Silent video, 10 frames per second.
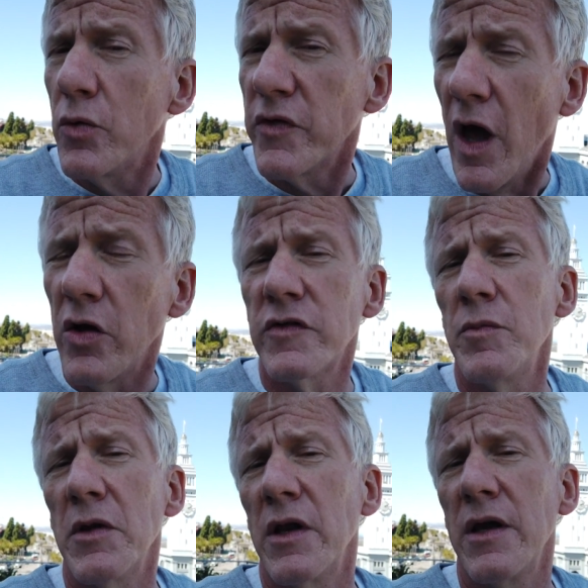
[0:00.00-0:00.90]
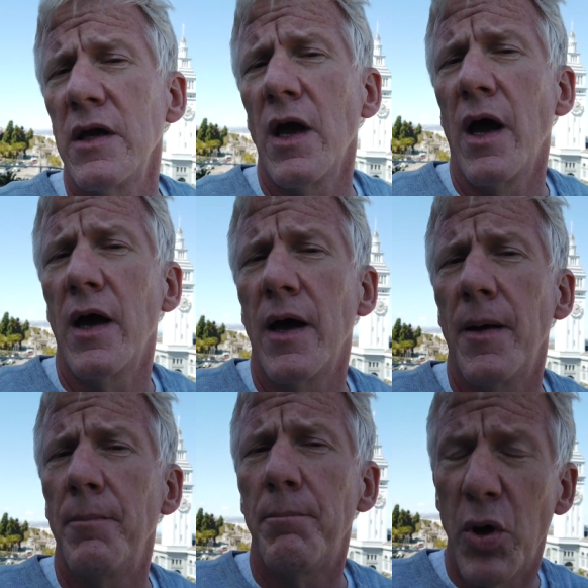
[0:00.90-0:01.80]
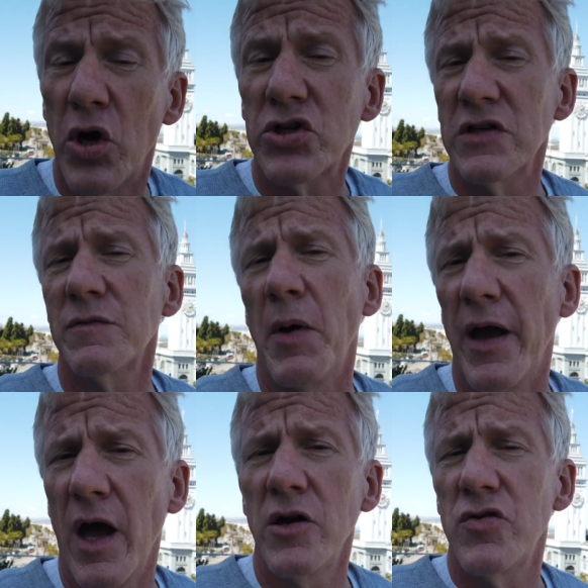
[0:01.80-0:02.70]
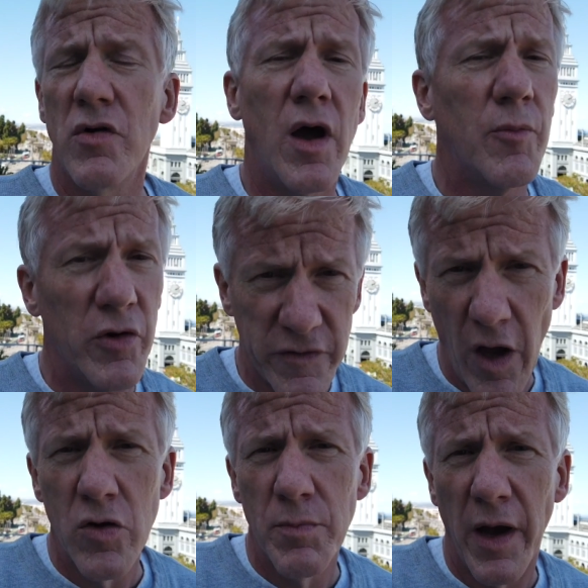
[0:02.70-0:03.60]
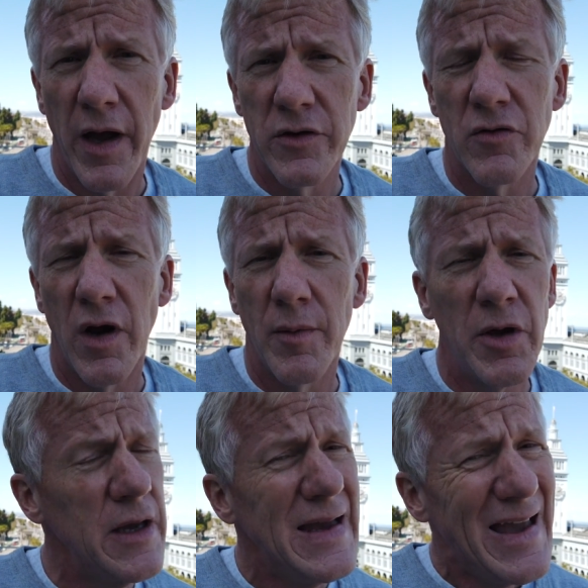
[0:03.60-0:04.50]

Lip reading: was ultimately purchased by Under Armour. It's owned by Under Armour.